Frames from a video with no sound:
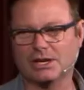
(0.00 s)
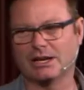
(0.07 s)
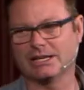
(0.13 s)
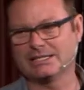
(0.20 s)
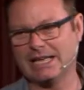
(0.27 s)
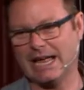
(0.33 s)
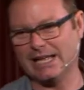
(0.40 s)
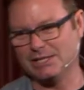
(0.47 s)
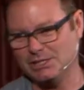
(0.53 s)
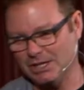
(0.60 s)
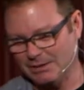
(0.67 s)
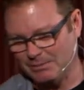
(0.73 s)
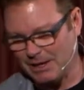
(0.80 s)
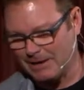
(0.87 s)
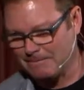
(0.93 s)
on a
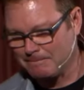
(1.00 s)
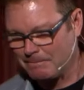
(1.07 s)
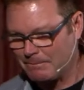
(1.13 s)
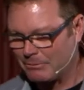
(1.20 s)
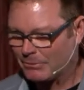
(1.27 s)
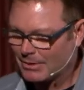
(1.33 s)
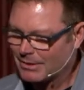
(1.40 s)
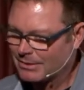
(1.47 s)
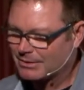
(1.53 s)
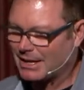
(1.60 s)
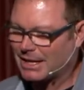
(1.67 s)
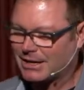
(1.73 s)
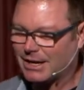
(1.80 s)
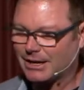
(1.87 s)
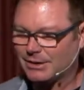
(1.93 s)
tangent, man.
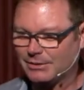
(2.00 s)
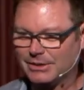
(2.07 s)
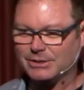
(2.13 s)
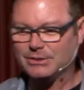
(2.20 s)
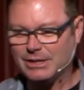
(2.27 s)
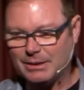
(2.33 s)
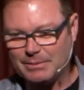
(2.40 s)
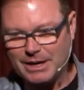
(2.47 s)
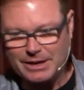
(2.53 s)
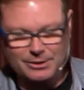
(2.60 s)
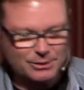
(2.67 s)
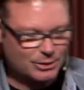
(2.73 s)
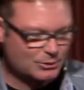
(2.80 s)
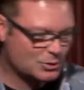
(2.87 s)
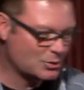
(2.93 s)
Thank God I only do that behind
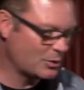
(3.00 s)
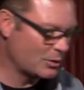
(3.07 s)
closed